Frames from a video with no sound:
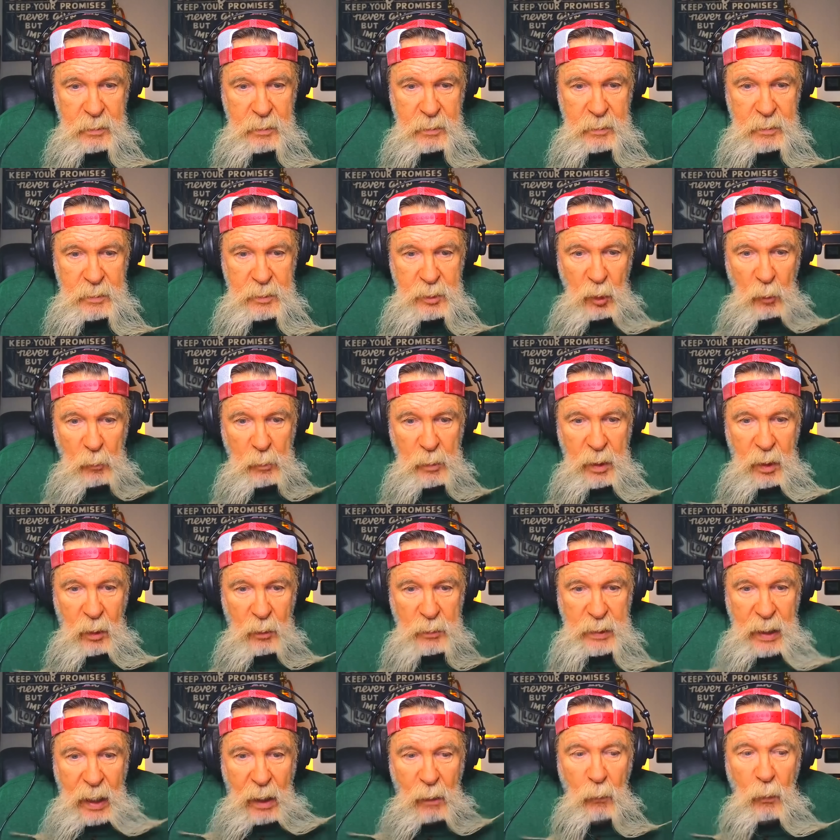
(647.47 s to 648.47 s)
So
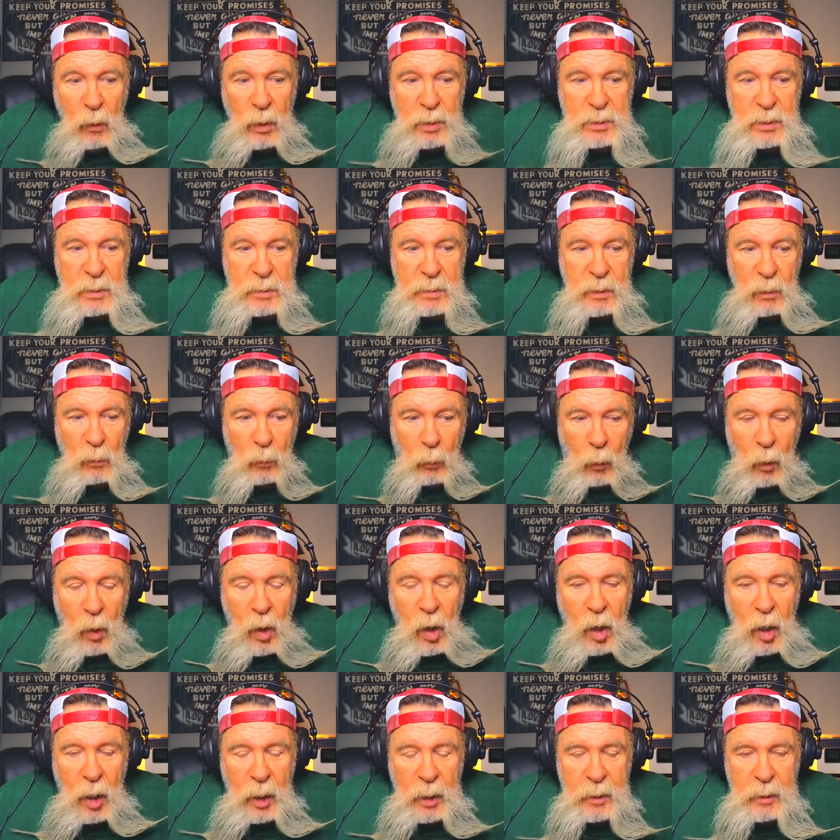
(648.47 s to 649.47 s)
because I wasn't the
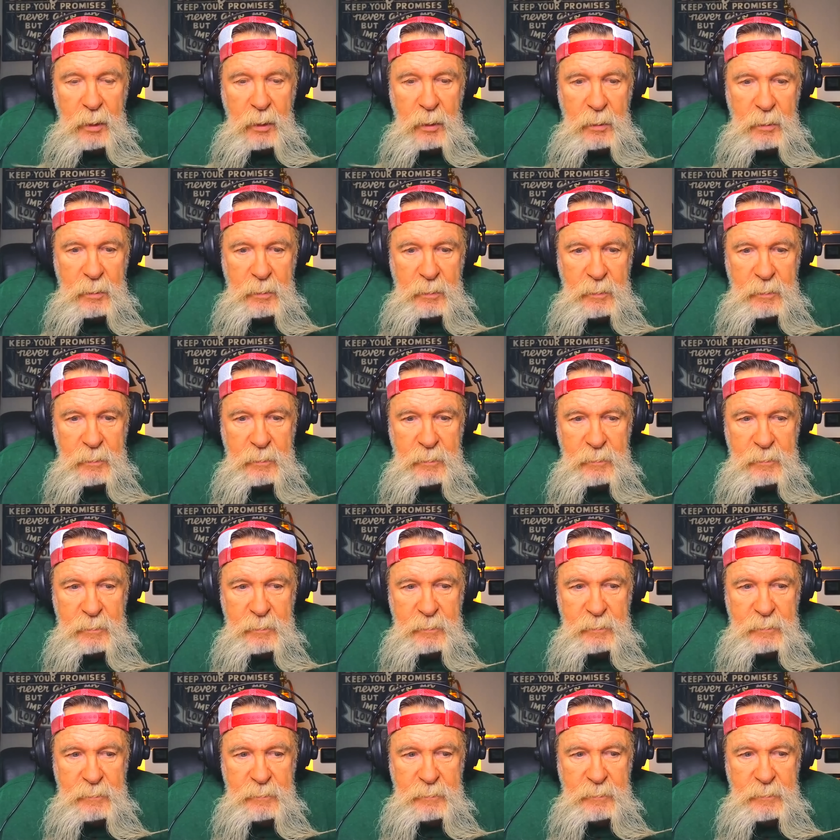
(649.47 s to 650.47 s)
one,
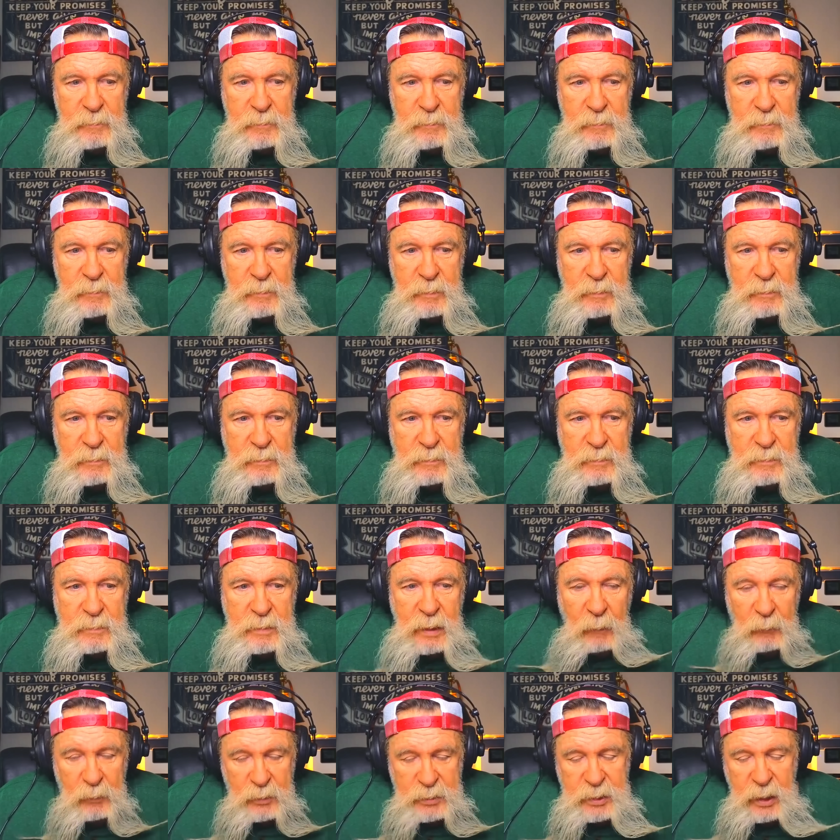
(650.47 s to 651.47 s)

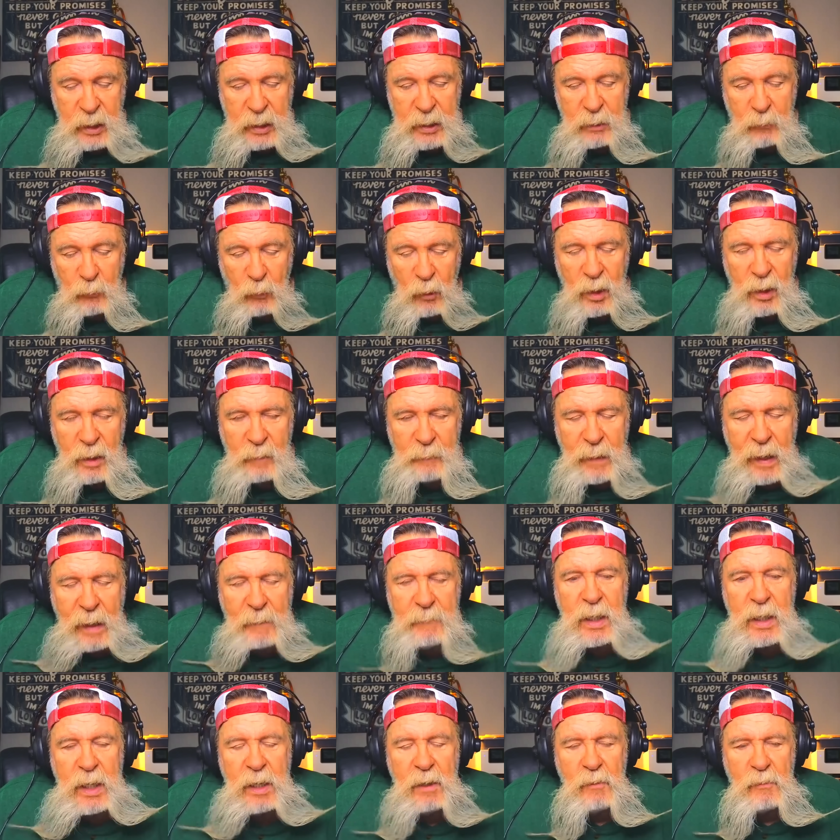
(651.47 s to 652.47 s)
I was thinking, well, if I'm
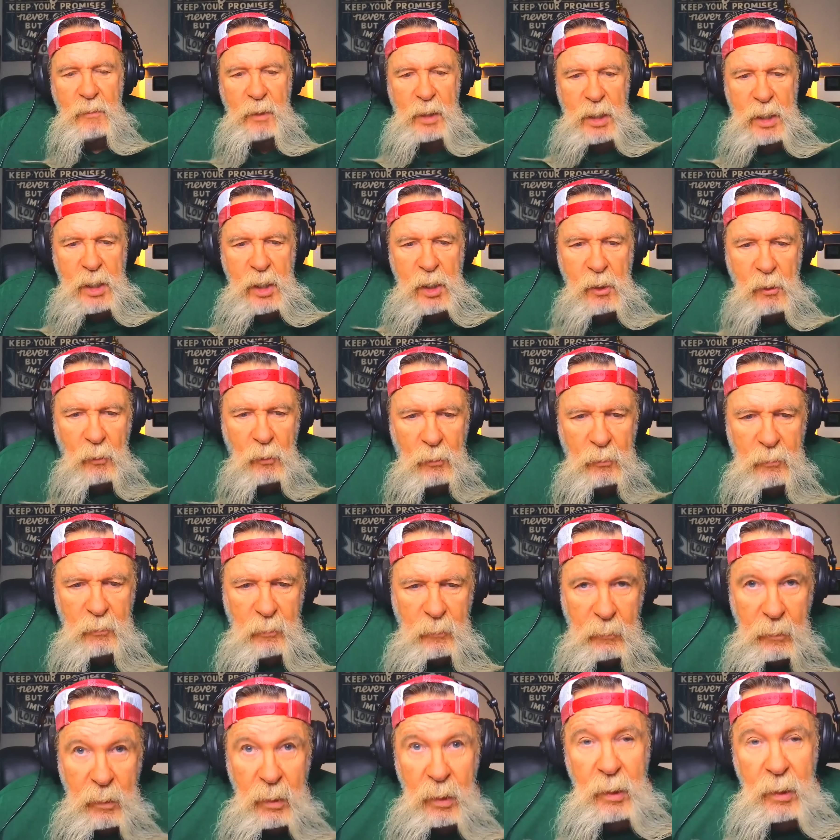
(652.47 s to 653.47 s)
here in a year
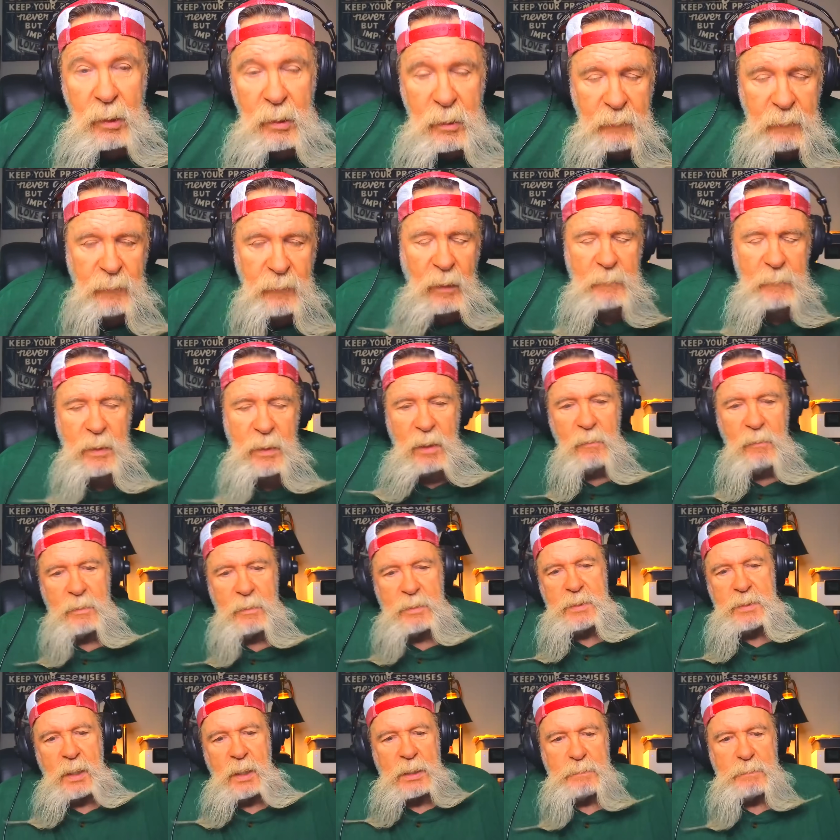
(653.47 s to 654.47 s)
or if I'm here in
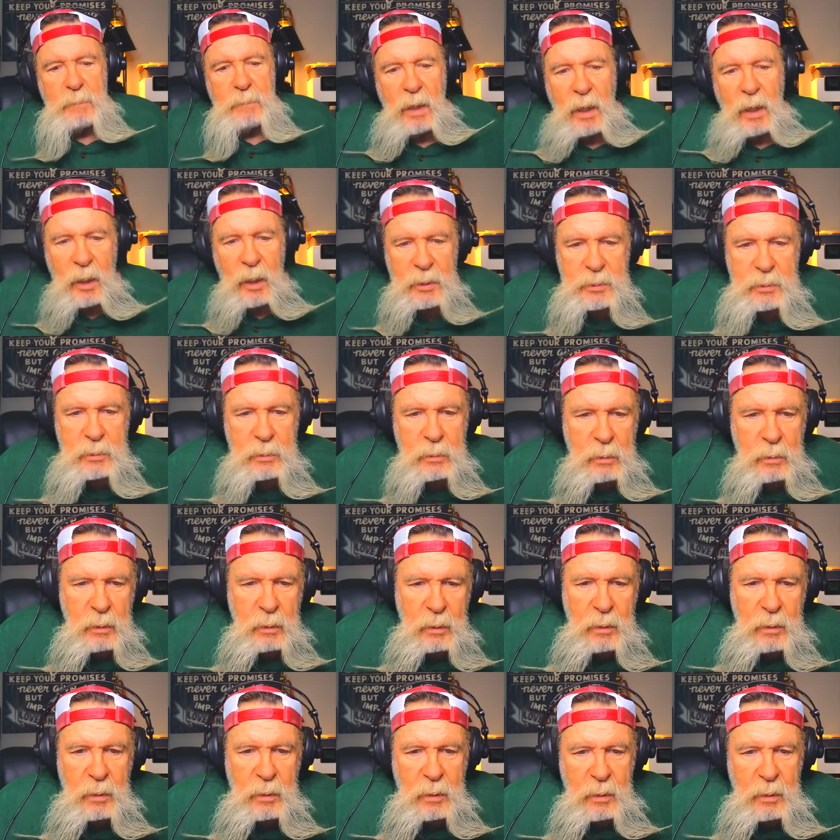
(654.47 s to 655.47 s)
6 months,
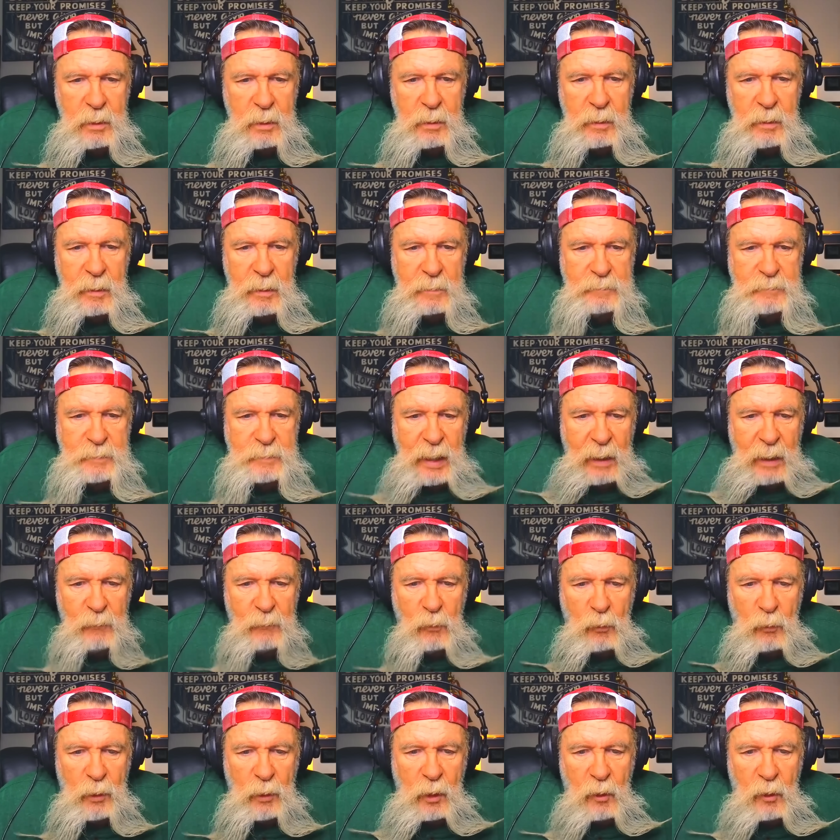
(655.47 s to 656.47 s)
I
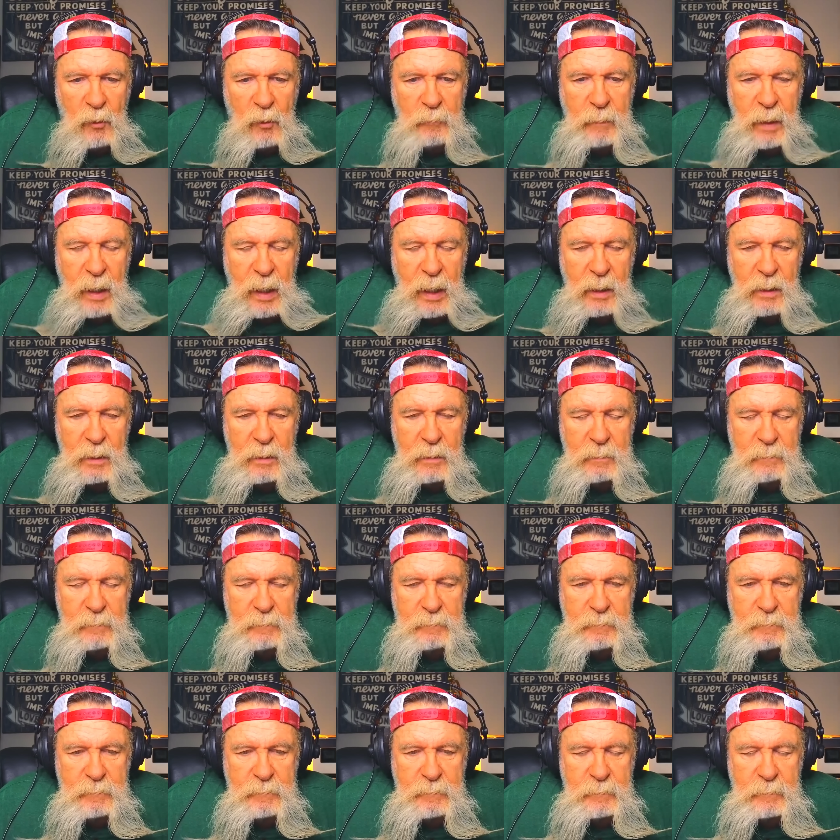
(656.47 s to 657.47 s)
won't hurt
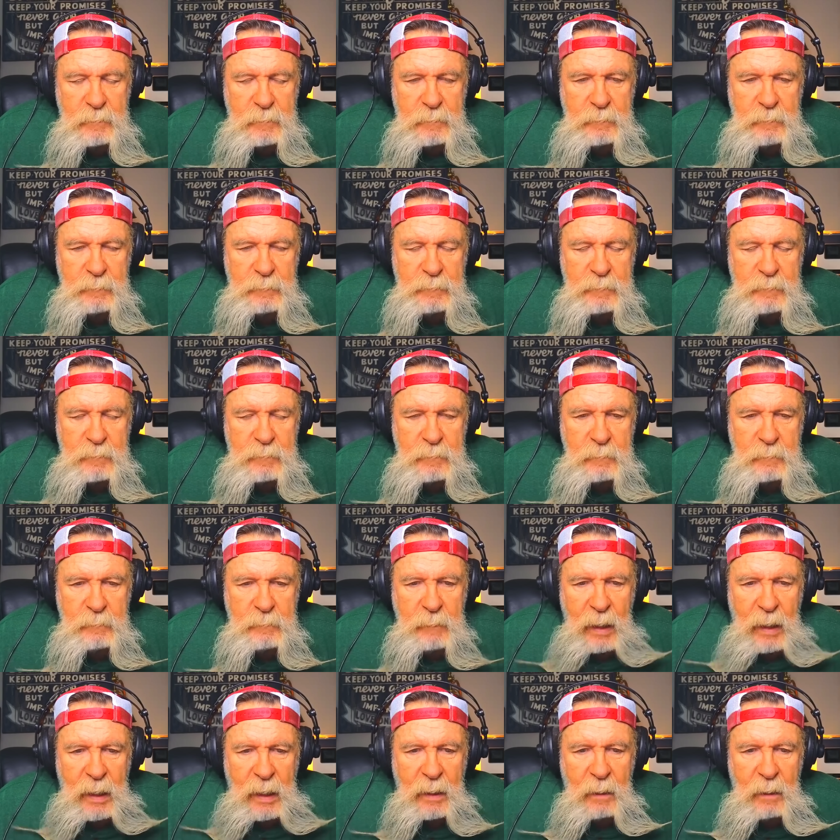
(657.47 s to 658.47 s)

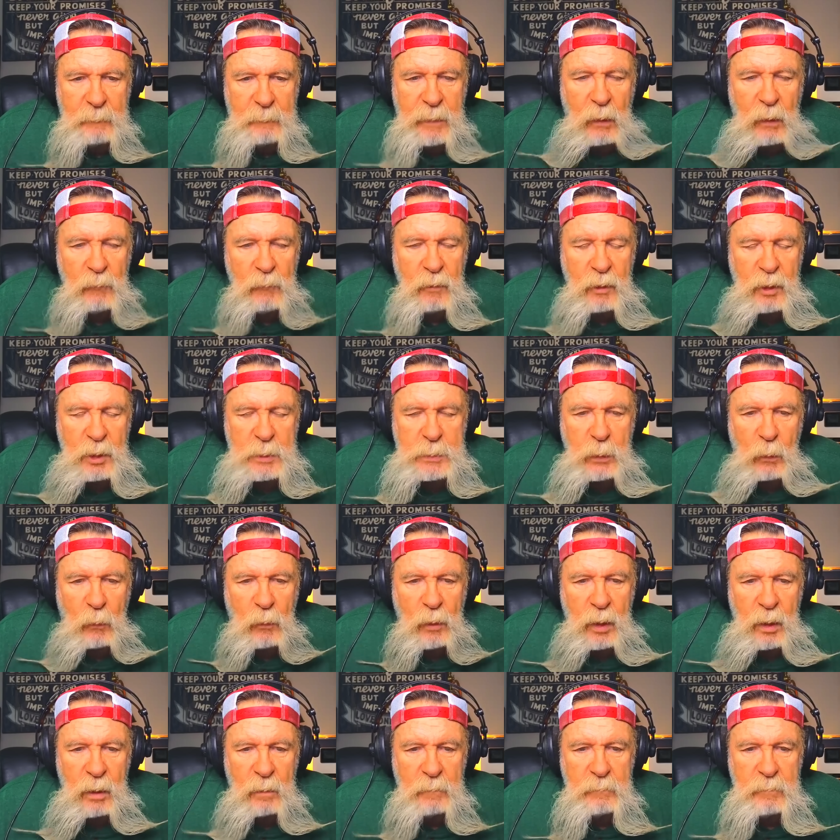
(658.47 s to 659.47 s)
my opponents for
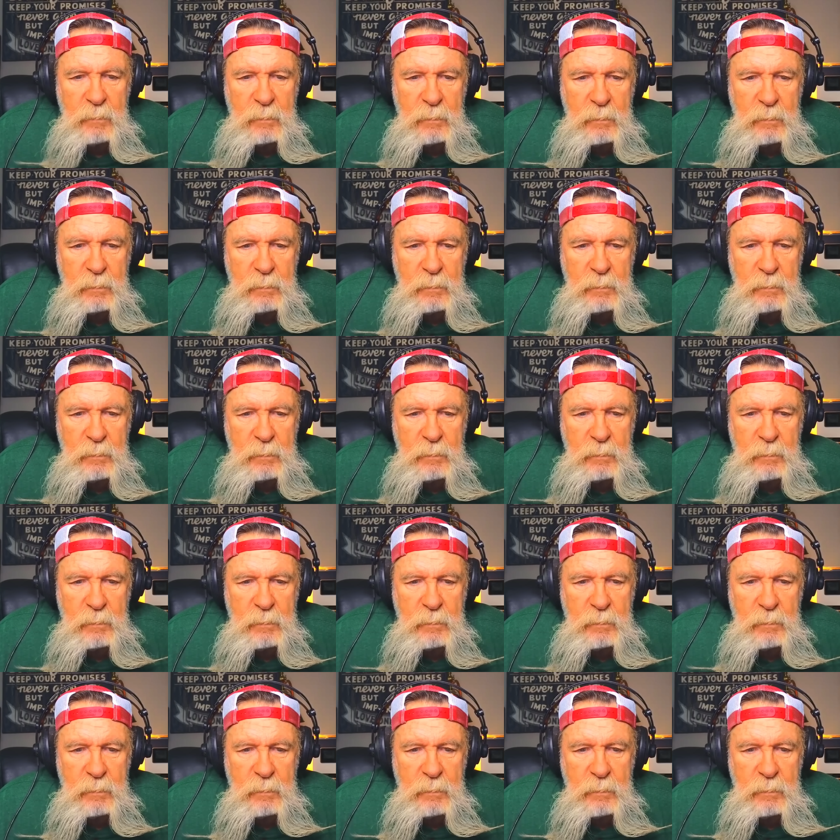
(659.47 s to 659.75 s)
him